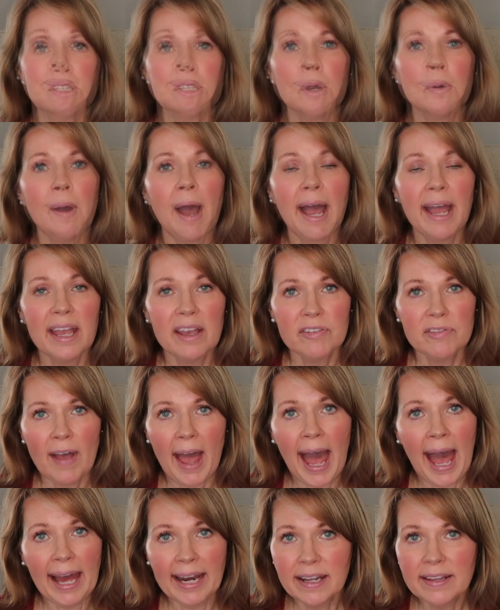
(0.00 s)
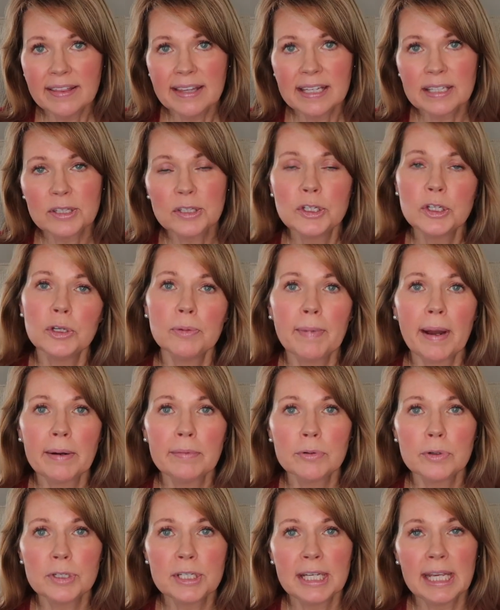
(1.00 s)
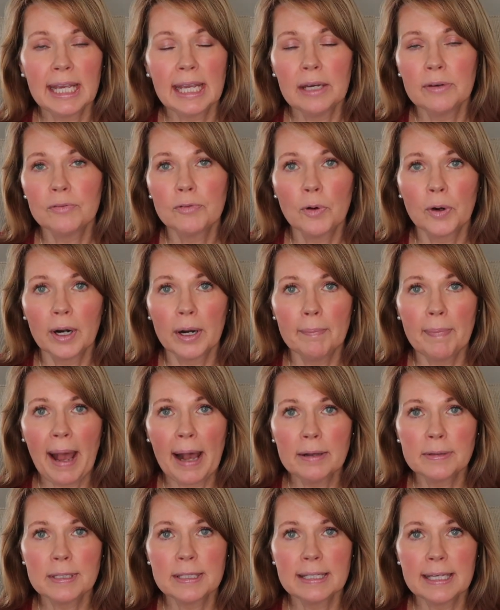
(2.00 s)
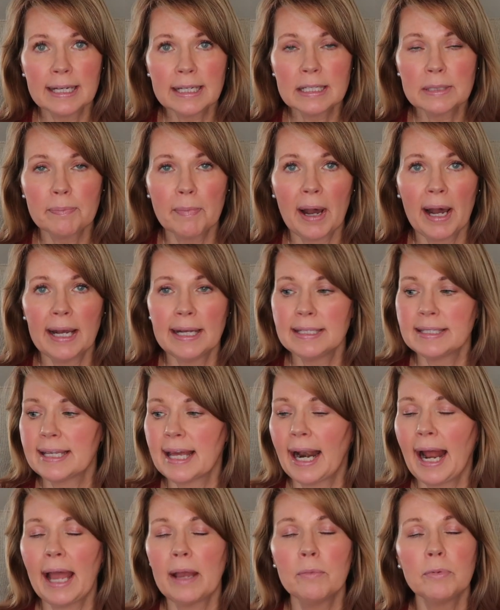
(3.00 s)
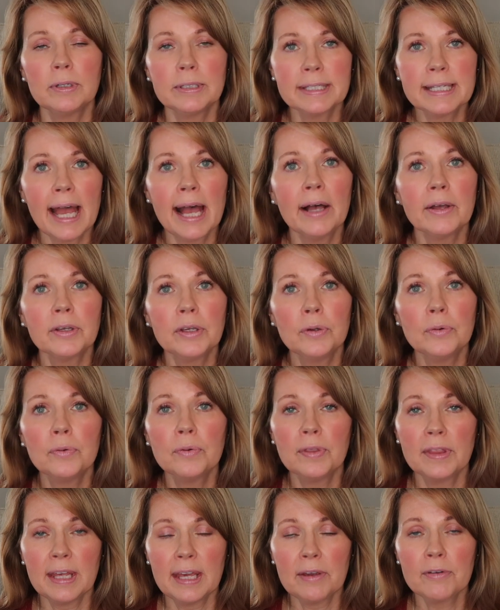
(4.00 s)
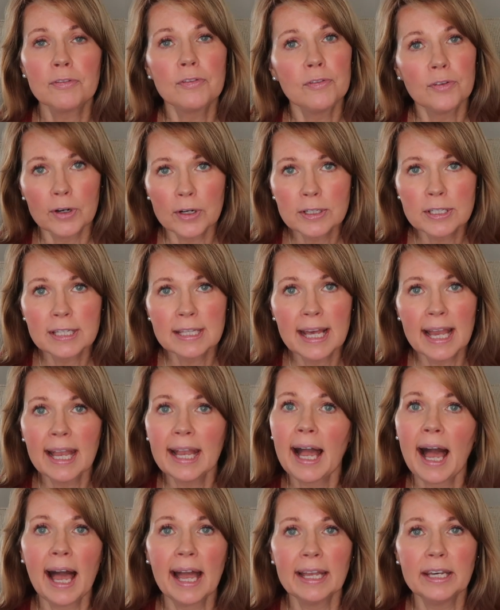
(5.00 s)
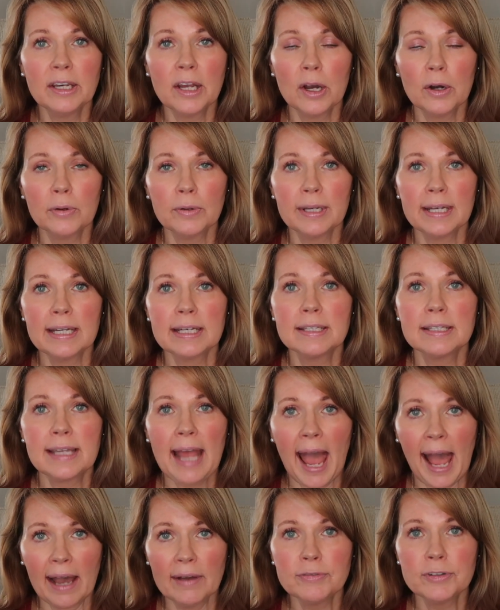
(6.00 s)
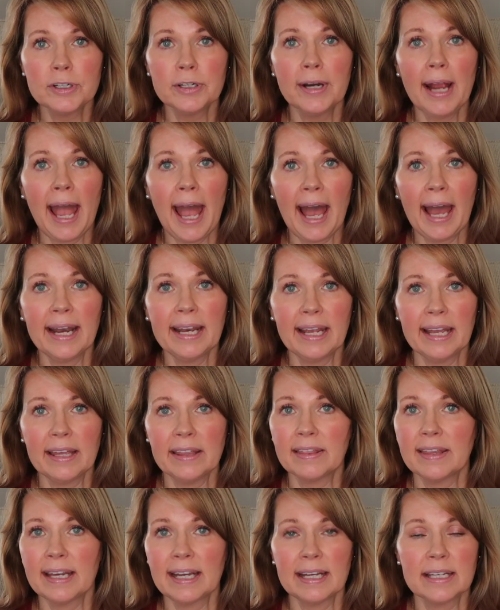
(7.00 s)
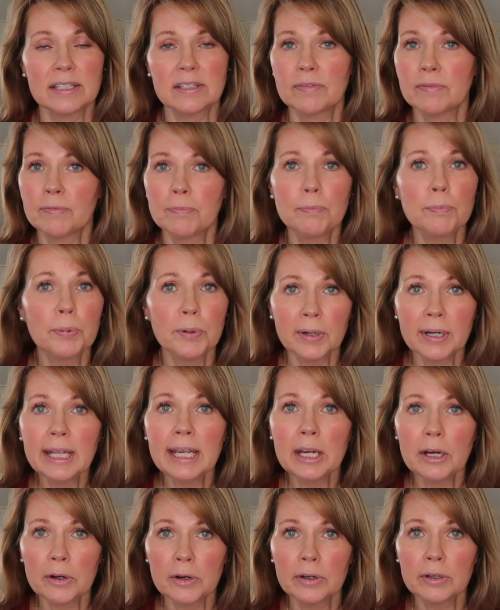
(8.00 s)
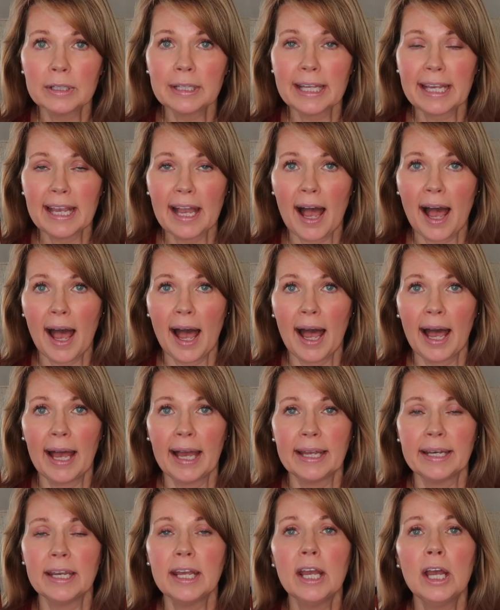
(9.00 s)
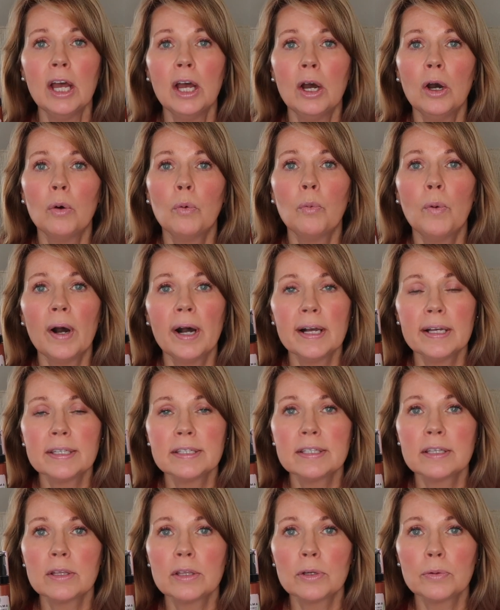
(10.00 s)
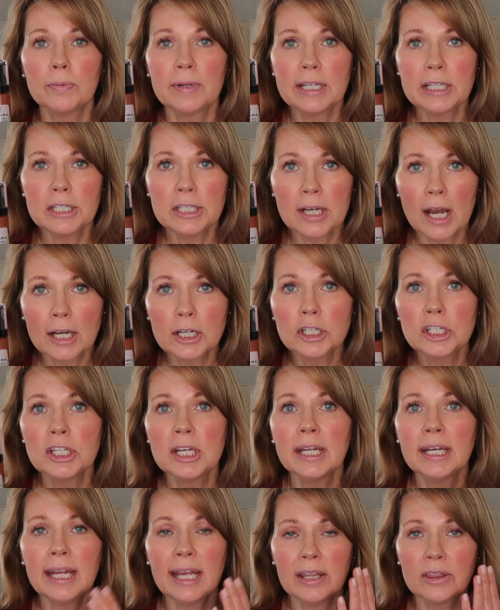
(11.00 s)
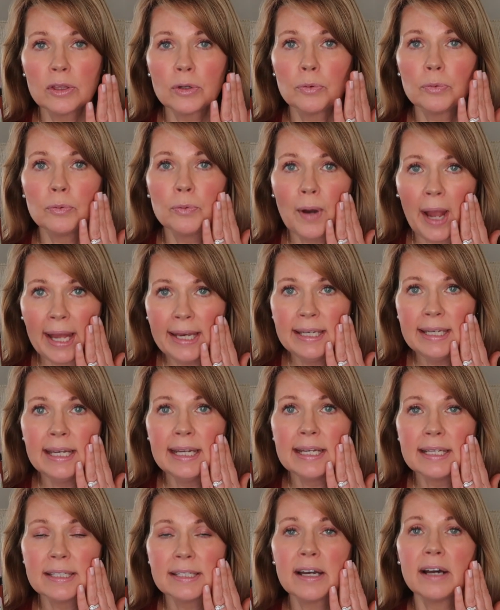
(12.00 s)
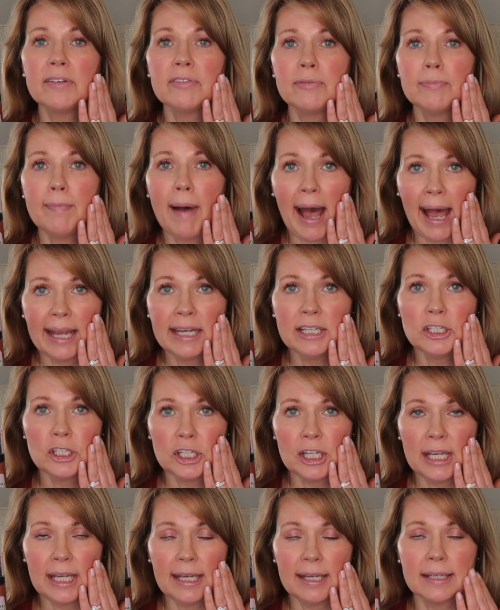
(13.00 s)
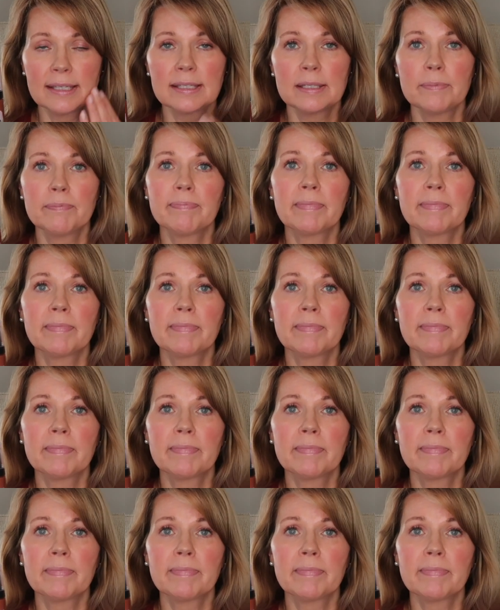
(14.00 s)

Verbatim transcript: So I have added this to my routine for about six months and I will tell you the first thing I noticed after adding this pretty early on was the reduction in the redness of my cheeks.